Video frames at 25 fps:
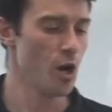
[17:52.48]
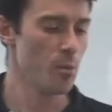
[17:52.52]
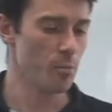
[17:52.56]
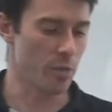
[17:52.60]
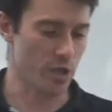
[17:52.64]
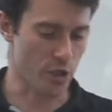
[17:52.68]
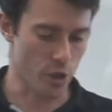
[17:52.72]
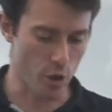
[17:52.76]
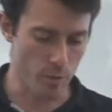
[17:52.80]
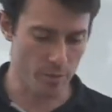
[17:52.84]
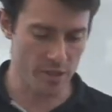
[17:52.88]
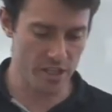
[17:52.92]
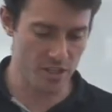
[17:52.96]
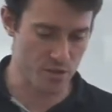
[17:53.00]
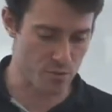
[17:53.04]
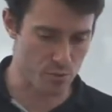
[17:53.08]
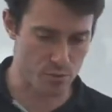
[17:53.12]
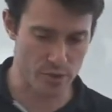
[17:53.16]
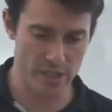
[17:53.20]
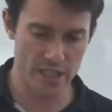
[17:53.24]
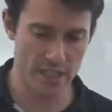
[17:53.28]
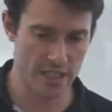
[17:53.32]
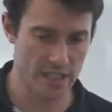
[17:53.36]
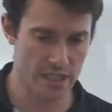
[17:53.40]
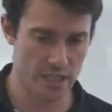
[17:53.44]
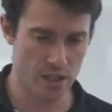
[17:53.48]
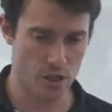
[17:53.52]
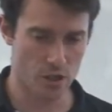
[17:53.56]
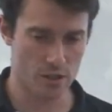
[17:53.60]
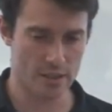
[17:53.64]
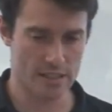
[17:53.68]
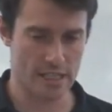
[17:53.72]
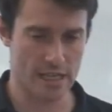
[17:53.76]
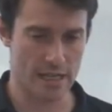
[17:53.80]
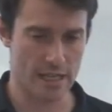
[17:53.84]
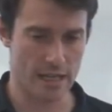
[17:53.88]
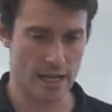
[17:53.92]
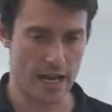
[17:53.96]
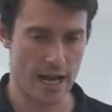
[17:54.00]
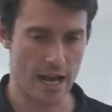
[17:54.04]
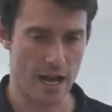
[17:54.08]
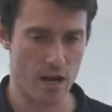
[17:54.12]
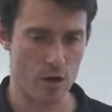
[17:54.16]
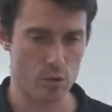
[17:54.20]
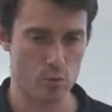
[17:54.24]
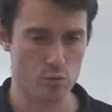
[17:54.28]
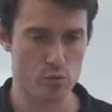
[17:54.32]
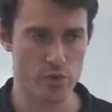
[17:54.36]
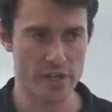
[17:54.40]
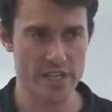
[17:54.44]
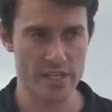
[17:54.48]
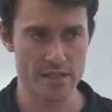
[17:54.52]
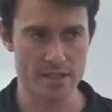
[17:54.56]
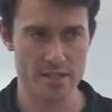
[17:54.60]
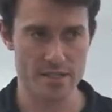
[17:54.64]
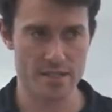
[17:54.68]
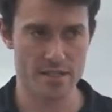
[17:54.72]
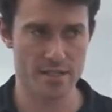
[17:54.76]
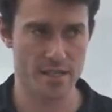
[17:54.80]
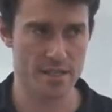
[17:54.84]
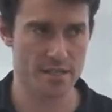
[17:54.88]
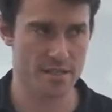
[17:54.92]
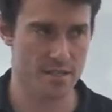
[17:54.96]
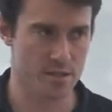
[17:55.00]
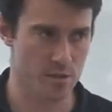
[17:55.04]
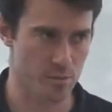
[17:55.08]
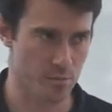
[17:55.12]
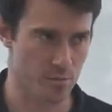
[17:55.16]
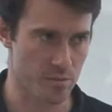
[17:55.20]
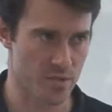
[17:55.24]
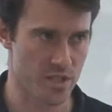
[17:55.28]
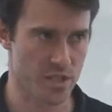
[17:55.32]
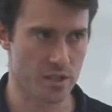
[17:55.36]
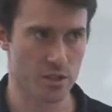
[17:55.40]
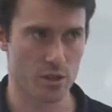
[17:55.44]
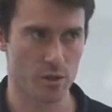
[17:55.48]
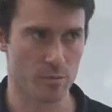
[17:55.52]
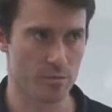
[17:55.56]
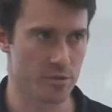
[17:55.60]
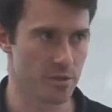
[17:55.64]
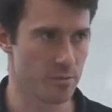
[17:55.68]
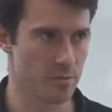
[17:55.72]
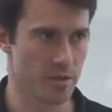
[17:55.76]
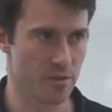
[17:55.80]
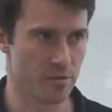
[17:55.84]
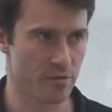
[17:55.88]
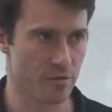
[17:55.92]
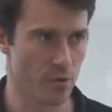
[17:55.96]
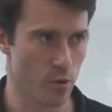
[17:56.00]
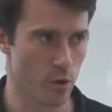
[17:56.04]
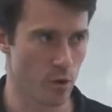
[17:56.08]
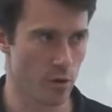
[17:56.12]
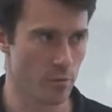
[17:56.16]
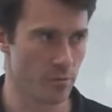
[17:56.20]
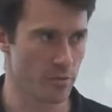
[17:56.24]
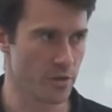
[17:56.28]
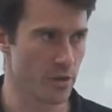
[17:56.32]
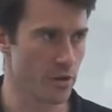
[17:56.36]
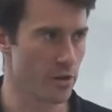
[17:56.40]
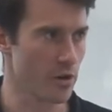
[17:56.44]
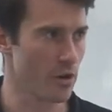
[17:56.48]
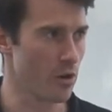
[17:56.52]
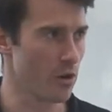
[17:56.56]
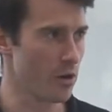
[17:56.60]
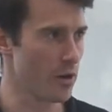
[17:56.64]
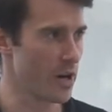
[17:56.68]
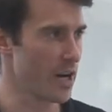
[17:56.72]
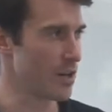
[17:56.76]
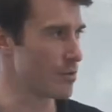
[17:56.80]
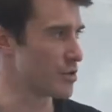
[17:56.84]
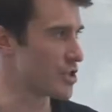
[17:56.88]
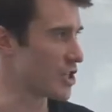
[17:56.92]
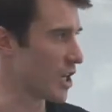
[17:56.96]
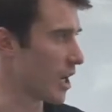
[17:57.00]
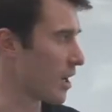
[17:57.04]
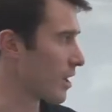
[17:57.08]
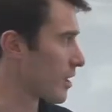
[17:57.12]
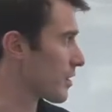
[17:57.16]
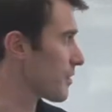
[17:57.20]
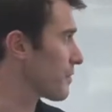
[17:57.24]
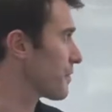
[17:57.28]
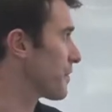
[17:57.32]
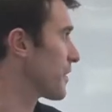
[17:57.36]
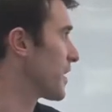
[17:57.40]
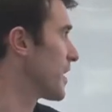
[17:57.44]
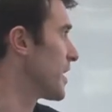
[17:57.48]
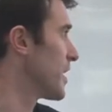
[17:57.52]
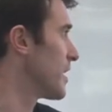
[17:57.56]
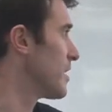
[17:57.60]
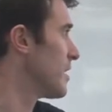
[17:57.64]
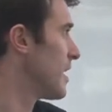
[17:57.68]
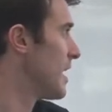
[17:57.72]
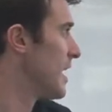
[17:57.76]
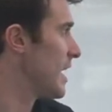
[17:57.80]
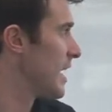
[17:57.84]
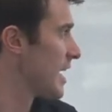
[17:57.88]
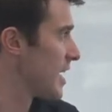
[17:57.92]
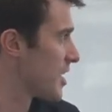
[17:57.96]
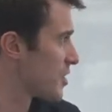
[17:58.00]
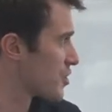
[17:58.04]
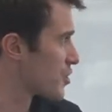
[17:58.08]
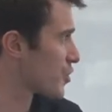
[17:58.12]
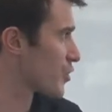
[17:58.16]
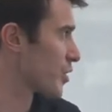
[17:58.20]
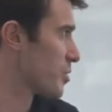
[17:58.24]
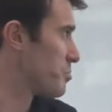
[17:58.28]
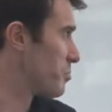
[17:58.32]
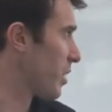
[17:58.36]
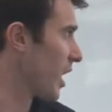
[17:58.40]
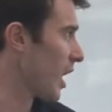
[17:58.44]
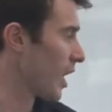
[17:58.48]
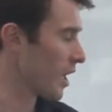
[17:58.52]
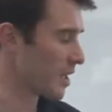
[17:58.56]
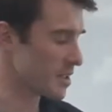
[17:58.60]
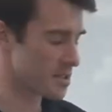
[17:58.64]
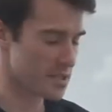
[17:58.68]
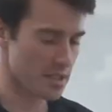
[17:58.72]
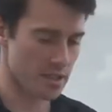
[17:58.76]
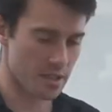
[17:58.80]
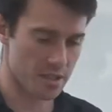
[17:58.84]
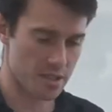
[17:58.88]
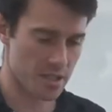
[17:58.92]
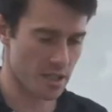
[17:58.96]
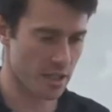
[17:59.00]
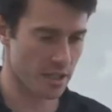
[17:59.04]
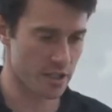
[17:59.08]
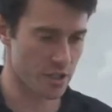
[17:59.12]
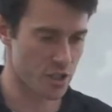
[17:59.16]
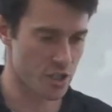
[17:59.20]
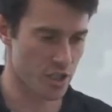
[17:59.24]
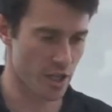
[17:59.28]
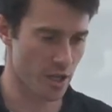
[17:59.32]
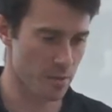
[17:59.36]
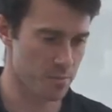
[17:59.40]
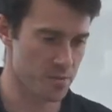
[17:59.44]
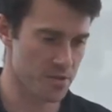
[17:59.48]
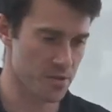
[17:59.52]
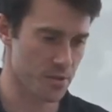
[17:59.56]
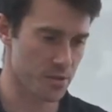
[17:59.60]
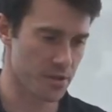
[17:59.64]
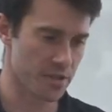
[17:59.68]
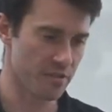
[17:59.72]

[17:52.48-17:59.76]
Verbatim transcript: But nobody's really looked at how REIT systems come to be formed or, or how geography, history, politics kind of shapes their